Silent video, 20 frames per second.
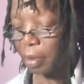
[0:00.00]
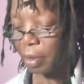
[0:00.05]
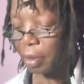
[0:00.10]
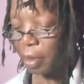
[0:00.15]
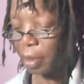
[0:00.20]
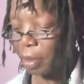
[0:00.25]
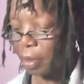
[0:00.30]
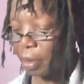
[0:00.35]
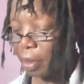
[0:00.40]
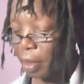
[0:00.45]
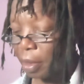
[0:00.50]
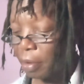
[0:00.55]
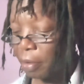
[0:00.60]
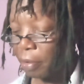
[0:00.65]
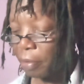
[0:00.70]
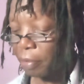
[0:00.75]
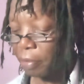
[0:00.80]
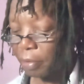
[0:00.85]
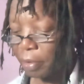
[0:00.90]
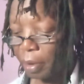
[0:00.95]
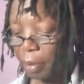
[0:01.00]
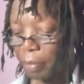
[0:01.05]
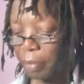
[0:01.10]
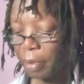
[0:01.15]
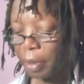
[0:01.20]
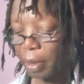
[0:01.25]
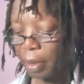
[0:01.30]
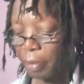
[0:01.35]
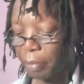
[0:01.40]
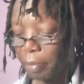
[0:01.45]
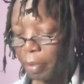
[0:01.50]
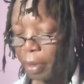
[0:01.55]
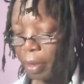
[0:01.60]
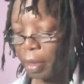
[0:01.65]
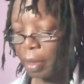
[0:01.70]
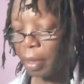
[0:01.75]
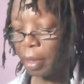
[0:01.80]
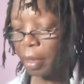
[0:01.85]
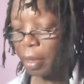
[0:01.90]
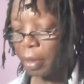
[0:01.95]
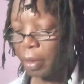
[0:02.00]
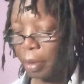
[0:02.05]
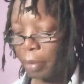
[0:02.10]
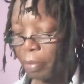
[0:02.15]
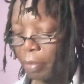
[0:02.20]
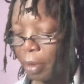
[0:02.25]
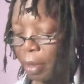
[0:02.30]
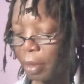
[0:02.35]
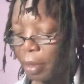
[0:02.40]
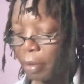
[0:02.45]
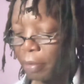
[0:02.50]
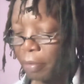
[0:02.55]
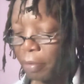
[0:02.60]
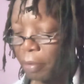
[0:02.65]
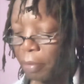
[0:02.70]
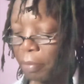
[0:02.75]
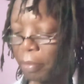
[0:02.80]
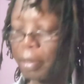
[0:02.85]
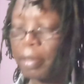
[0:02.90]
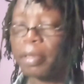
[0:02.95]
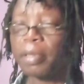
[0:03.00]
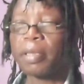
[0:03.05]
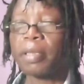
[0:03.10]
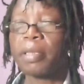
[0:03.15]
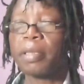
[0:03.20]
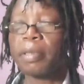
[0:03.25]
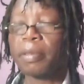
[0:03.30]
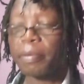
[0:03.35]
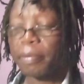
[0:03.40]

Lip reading: instead of something being subtracted from it.